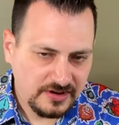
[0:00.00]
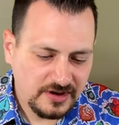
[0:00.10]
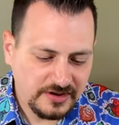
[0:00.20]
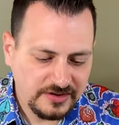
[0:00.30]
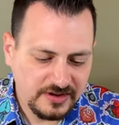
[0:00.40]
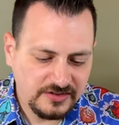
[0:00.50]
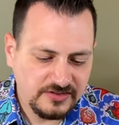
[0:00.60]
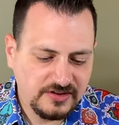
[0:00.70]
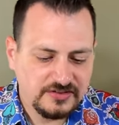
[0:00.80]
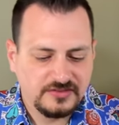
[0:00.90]
hunting
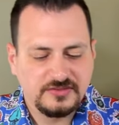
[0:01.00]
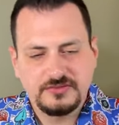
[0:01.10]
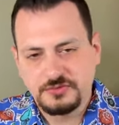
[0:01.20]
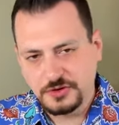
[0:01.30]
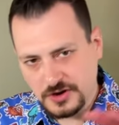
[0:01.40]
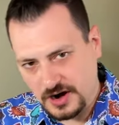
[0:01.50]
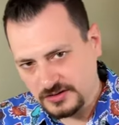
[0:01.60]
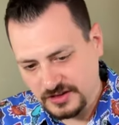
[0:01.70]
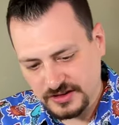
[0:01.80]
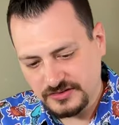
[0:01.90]
season.
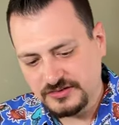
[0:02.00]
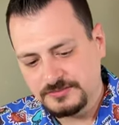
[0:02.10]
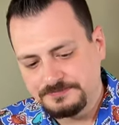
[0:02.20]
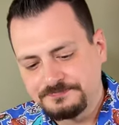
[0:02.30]
Regardless,